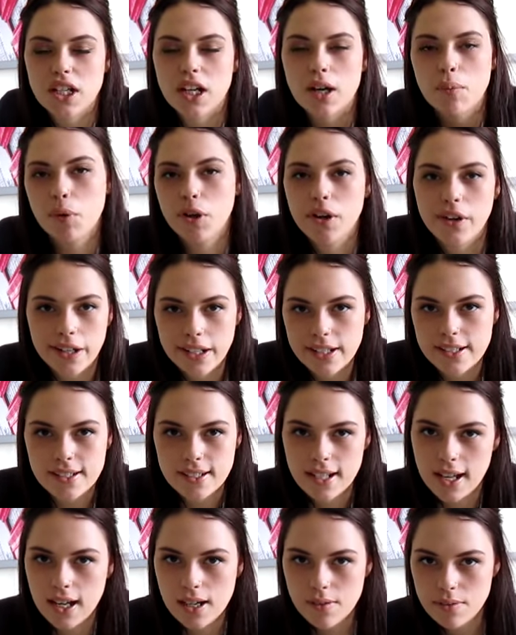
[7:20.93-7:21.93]
Like, I'm wearing it
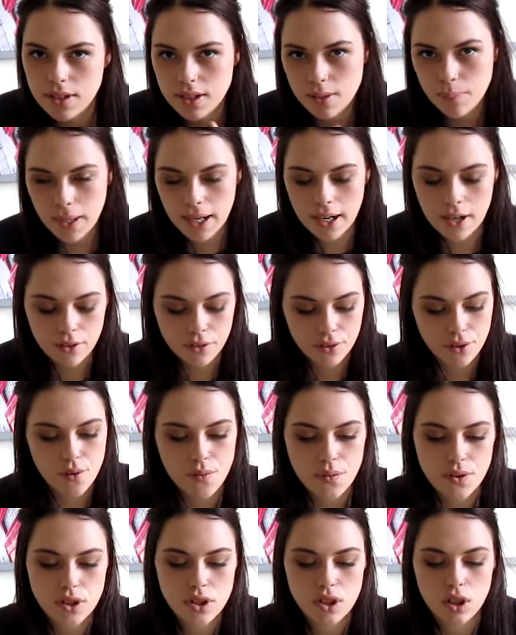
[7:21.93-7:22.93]
today with the powder
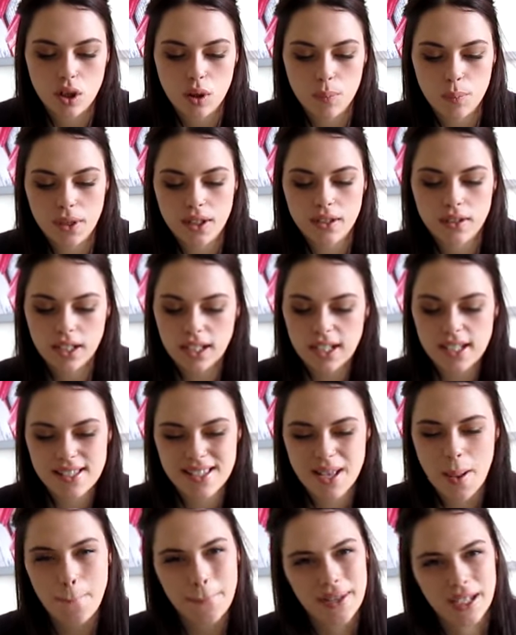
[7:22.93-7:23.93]
over the top, but it
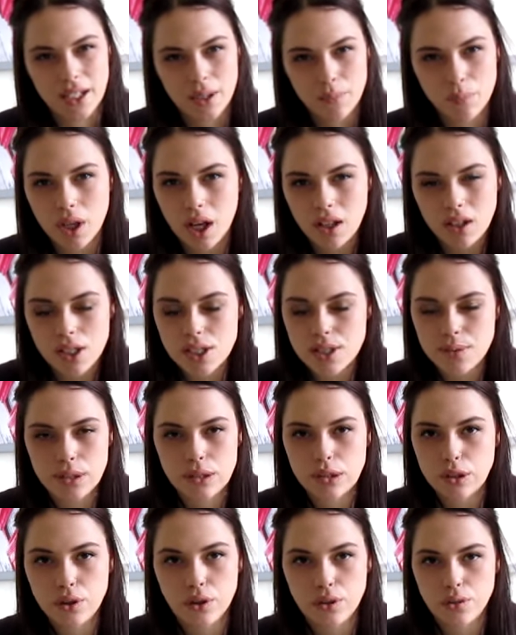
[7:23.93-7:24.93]
is a medium colour, so I
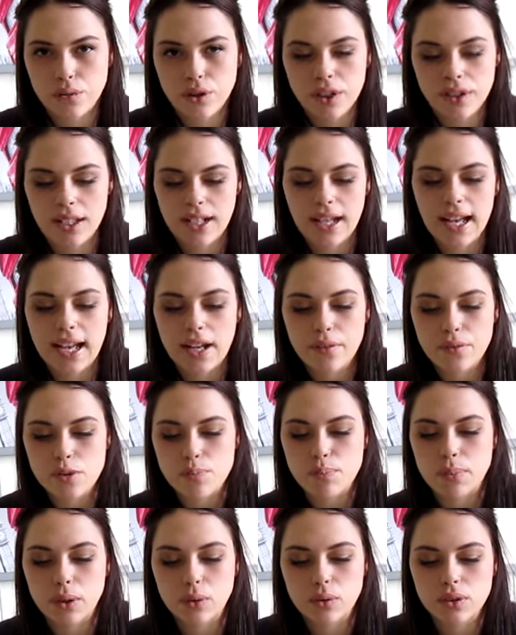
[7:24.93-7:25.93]
don't feel like I have to
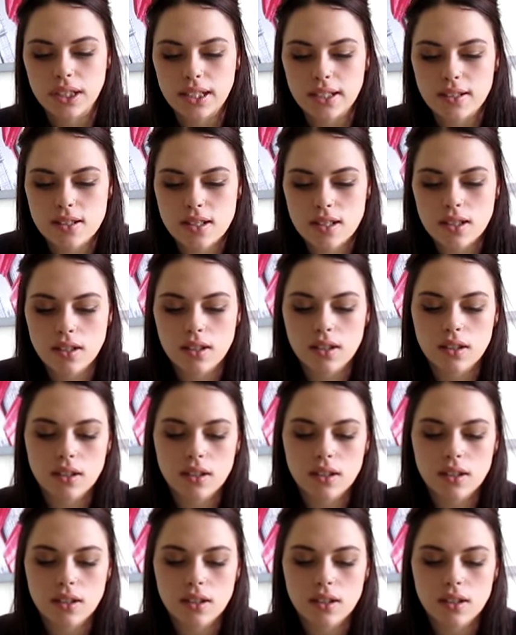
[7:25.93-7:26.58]
build it